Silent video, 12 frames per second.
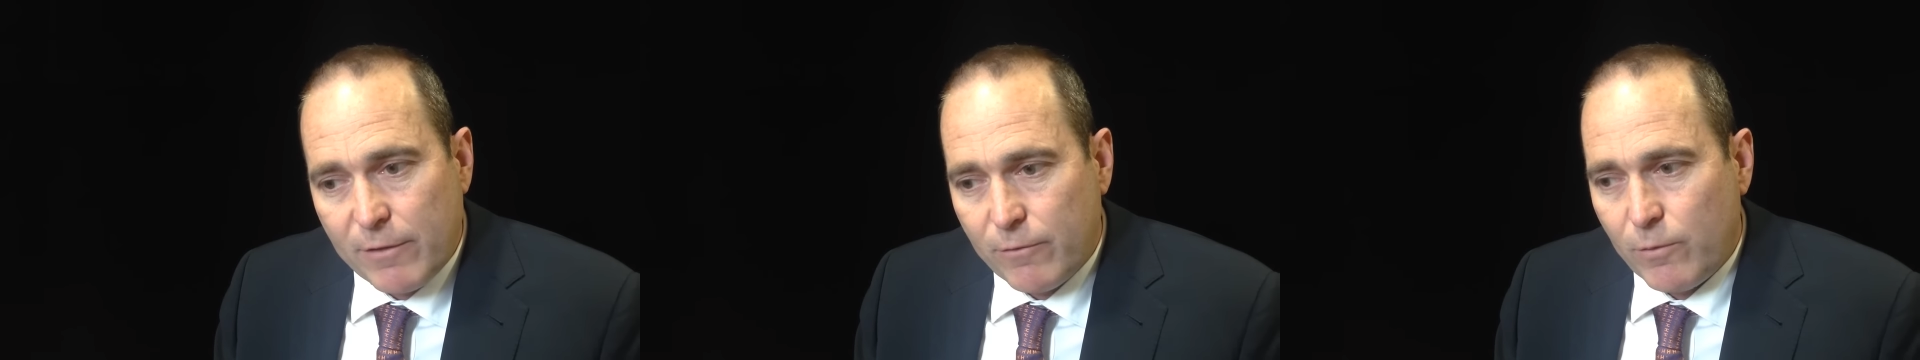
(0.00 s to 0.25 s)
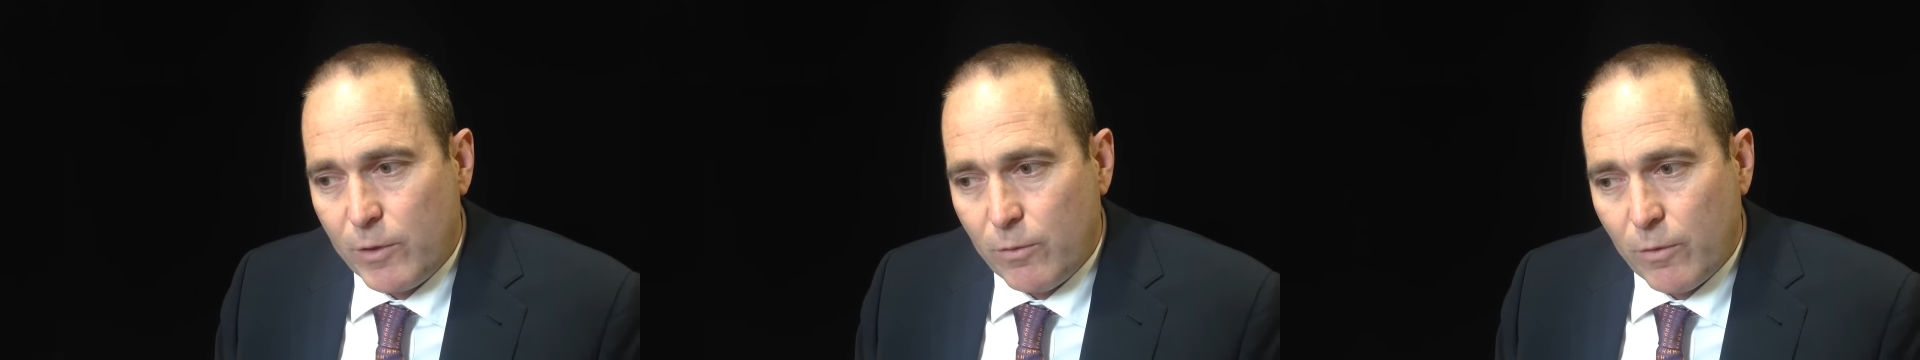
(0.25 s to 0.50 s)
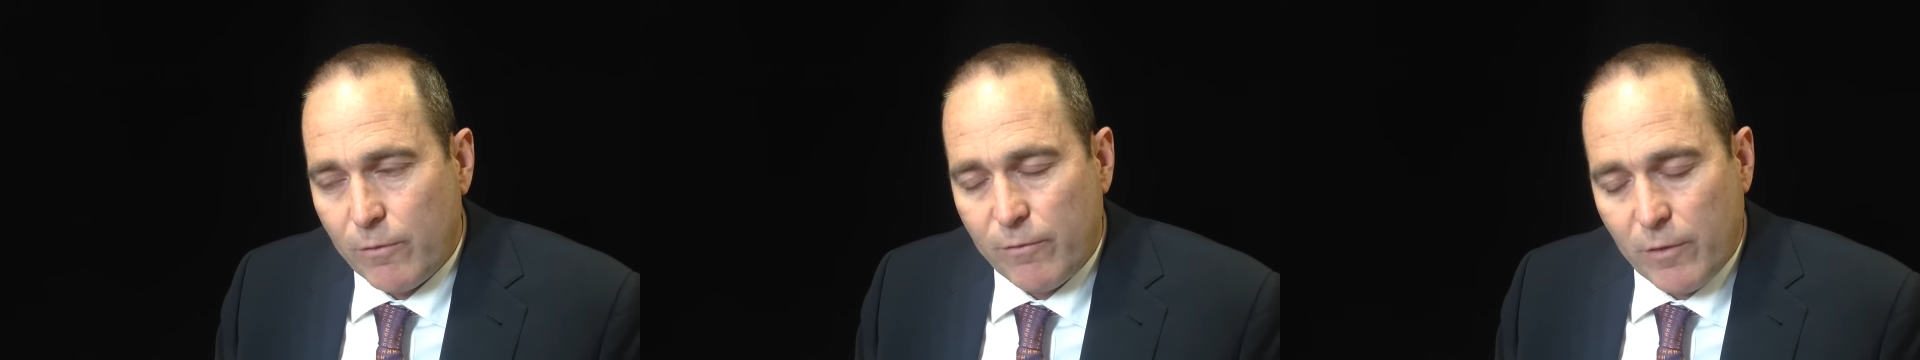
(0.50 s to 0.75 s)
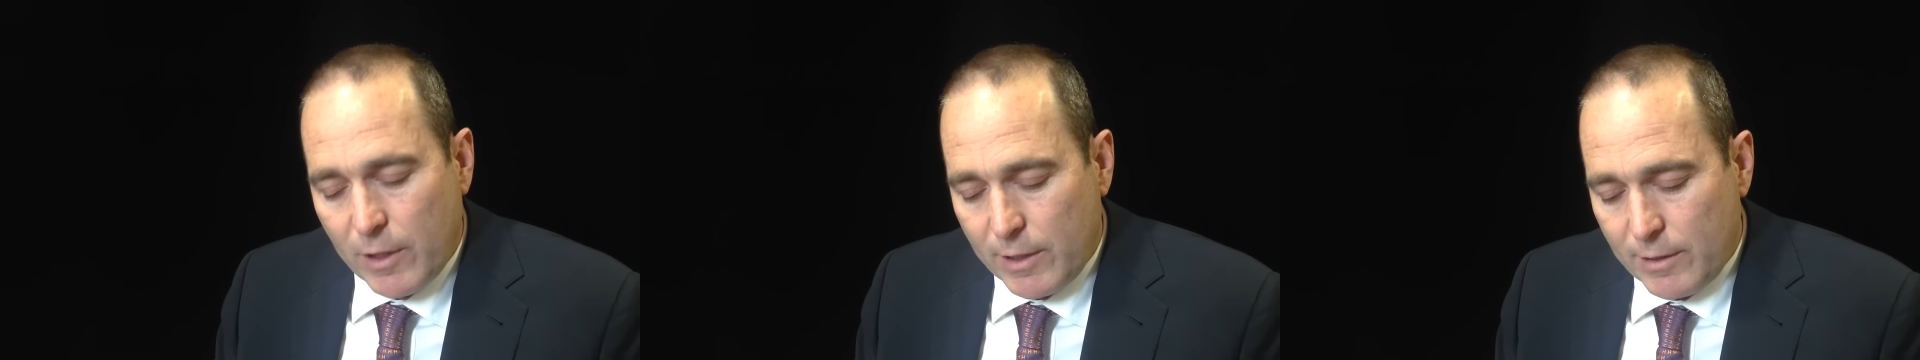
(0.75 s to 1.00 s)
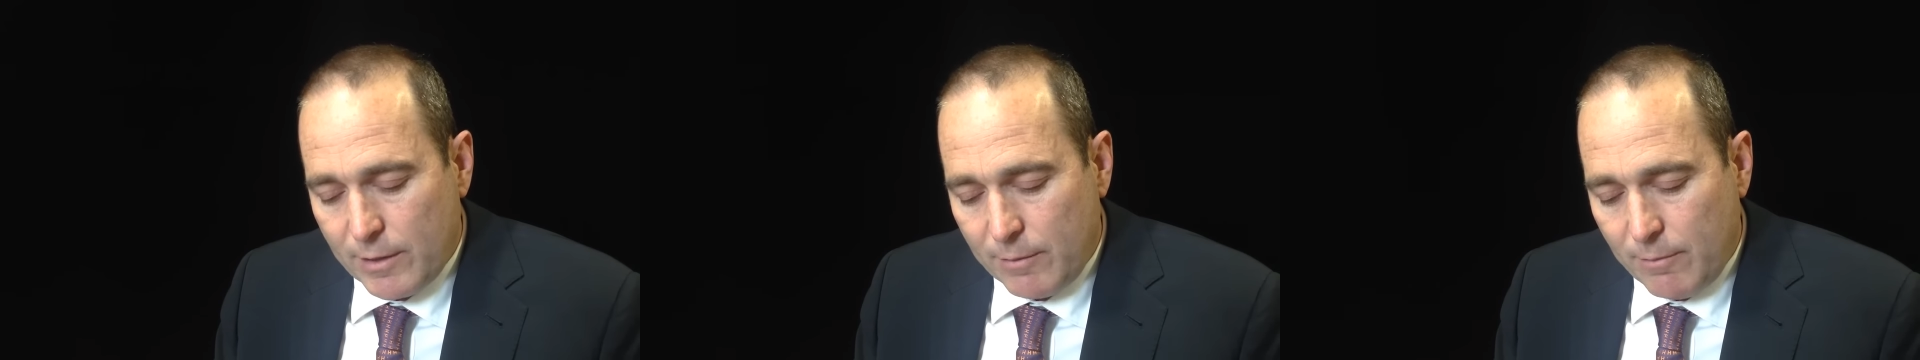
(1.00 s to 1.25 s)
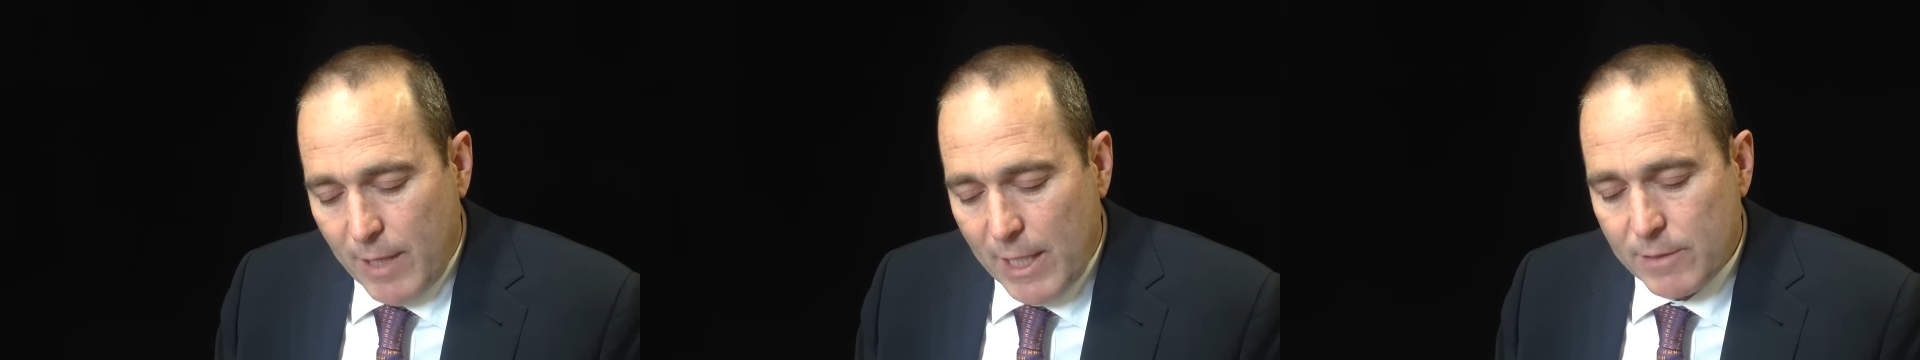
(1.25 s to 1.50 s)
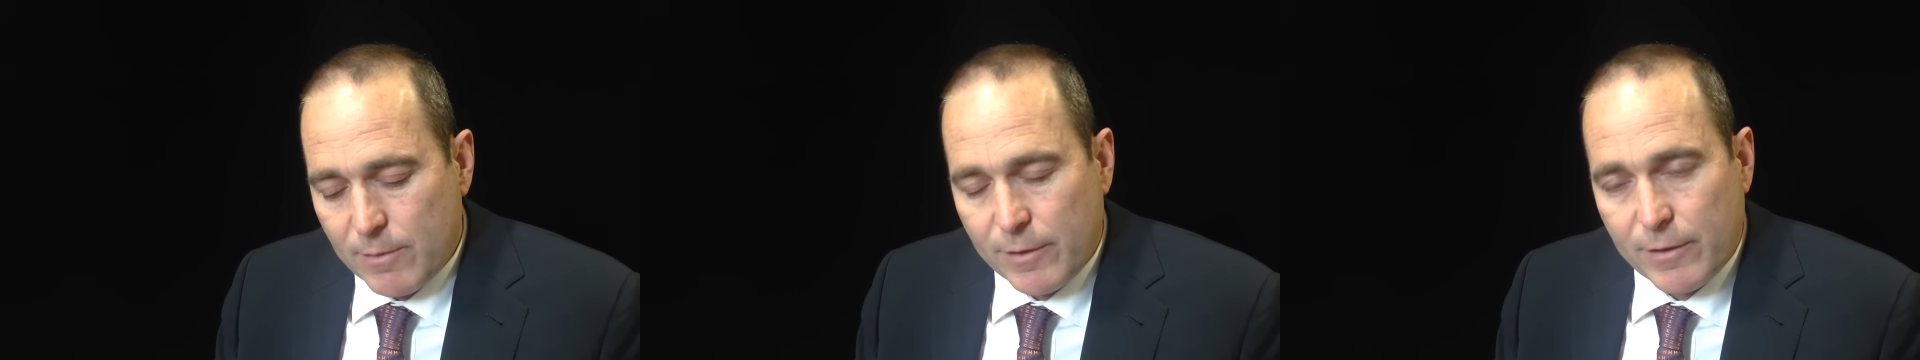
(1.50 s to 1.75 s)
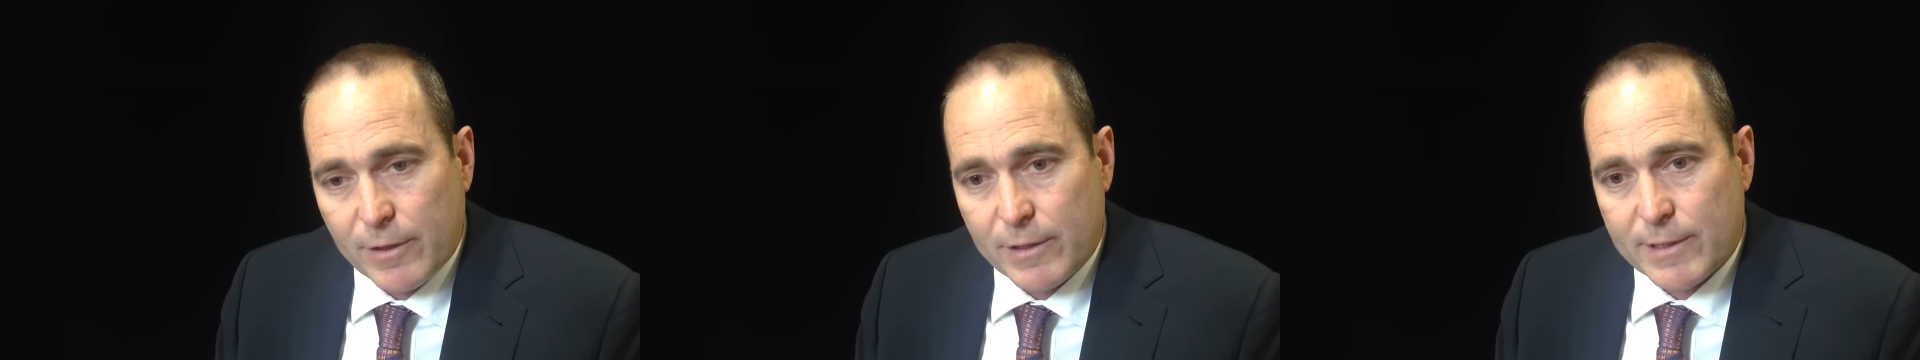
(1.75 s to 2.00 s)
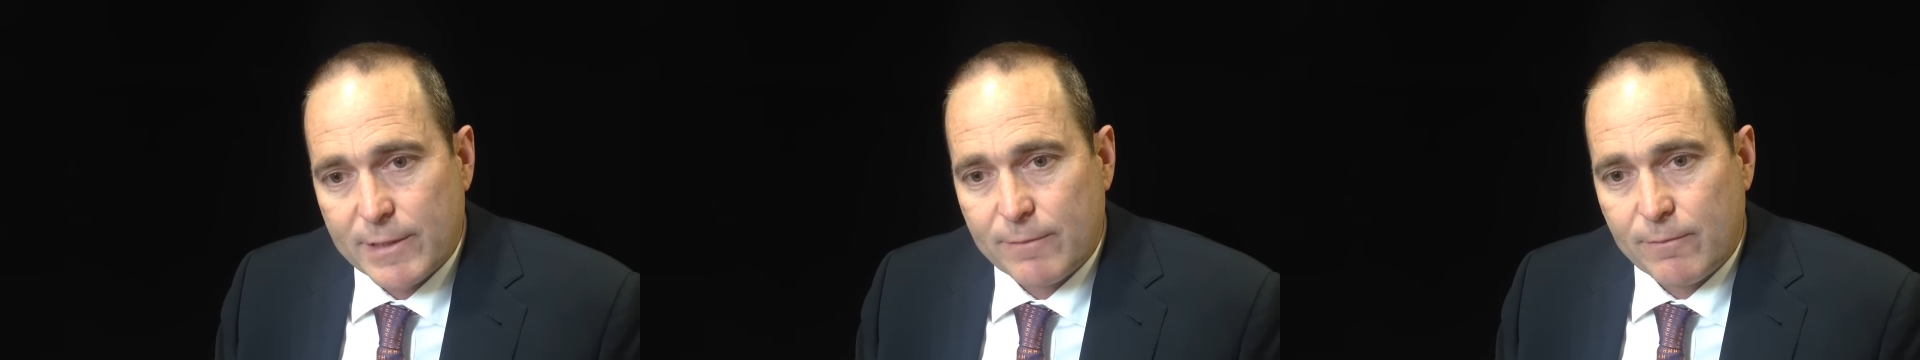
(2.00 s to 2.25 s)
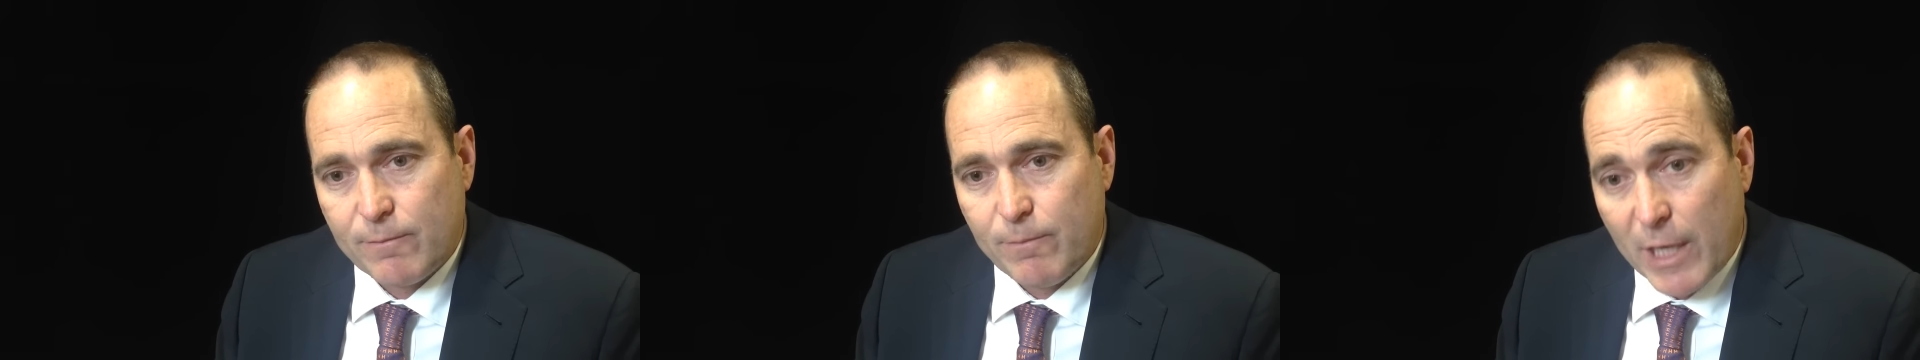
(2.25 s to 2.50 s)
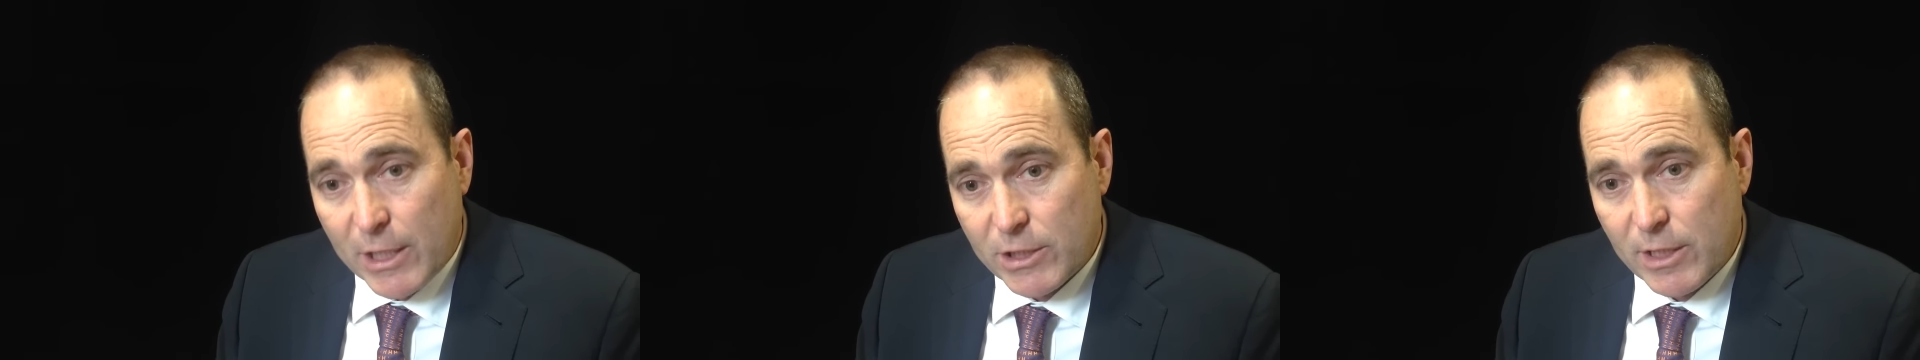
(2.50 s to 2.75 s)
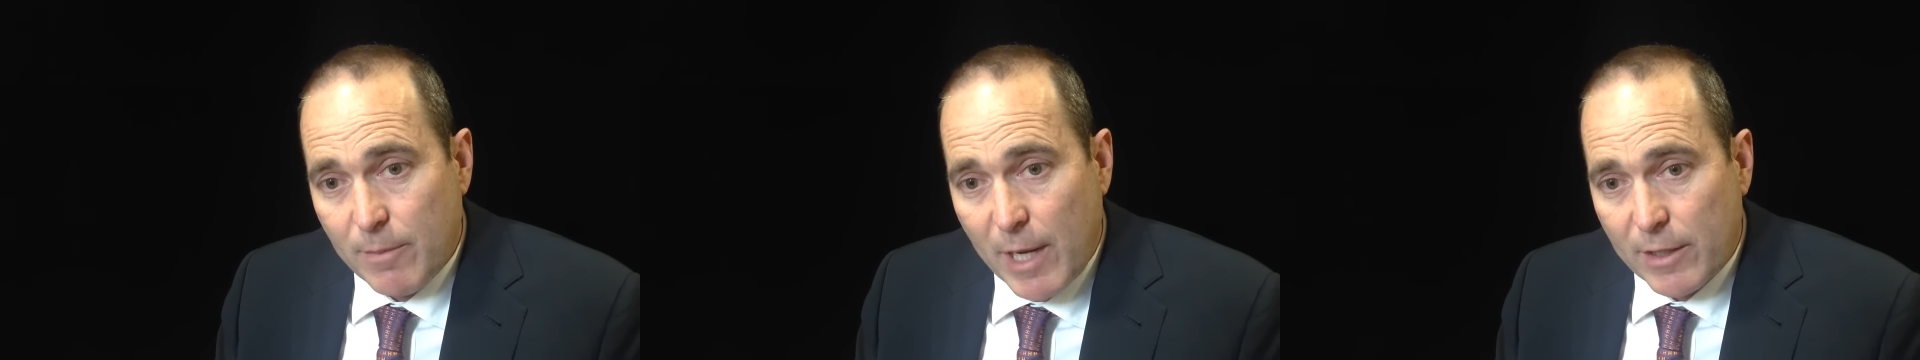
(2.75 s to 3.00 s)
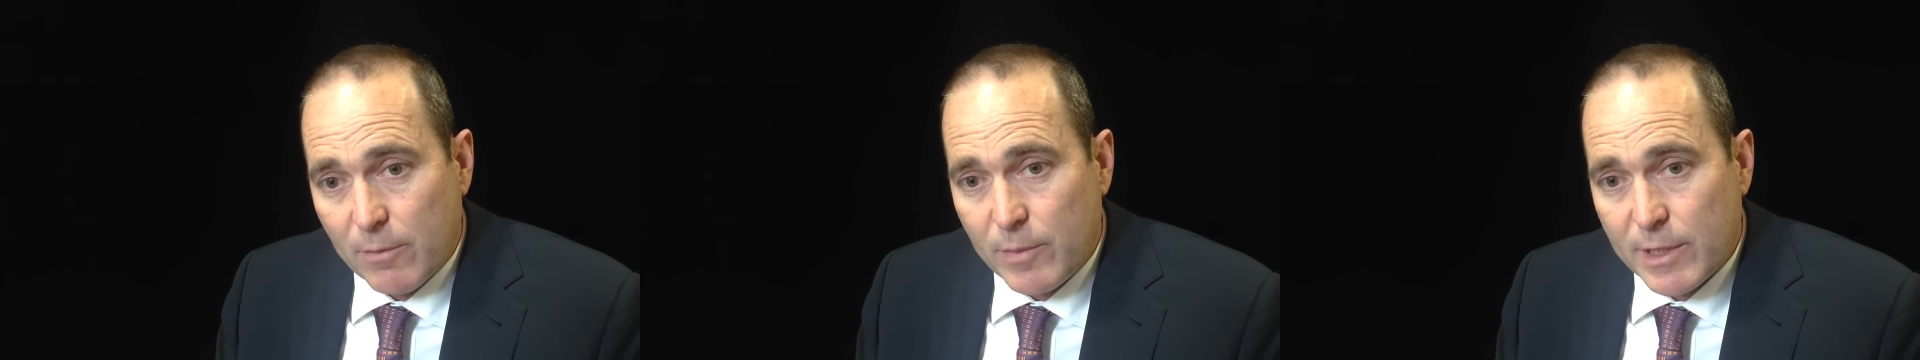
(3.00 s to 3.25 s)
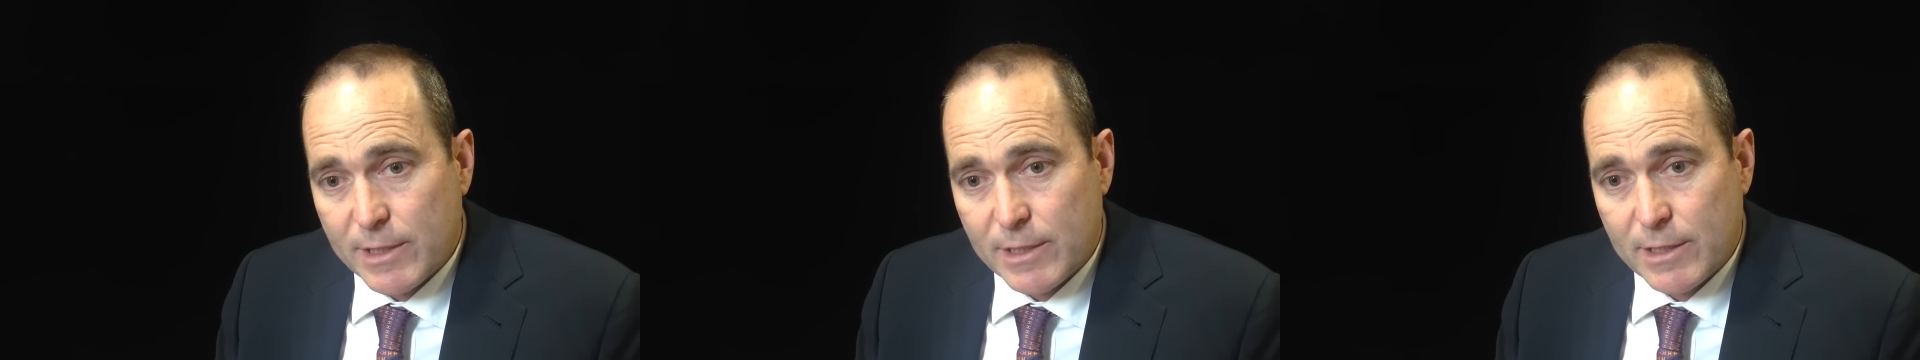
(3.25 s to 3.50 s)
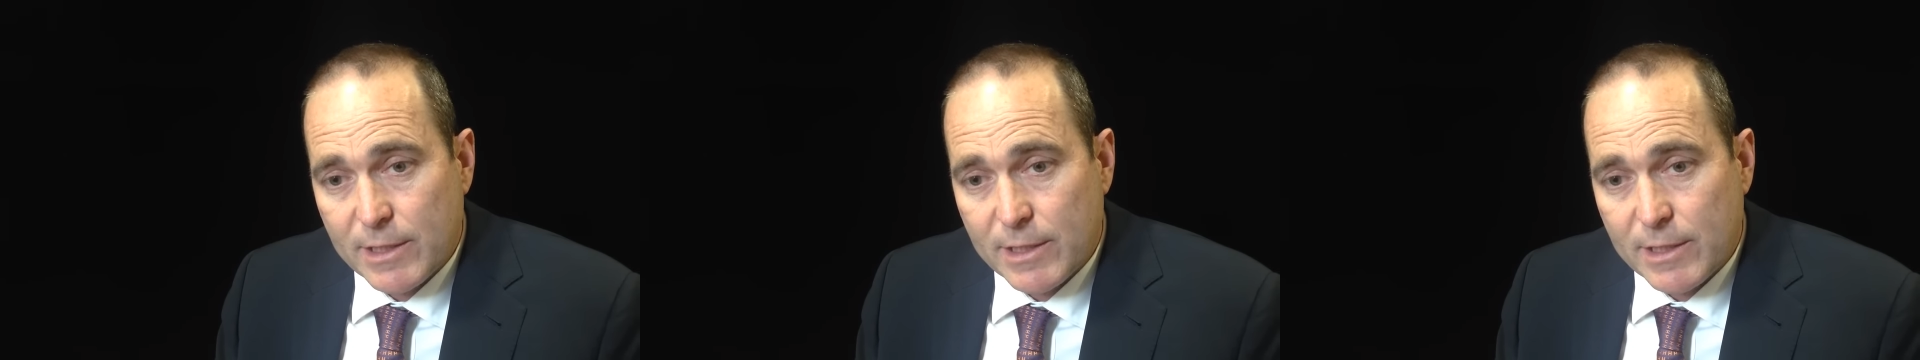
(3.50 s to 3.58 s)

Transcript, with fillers: You, you want to find management that it's passionate about the business,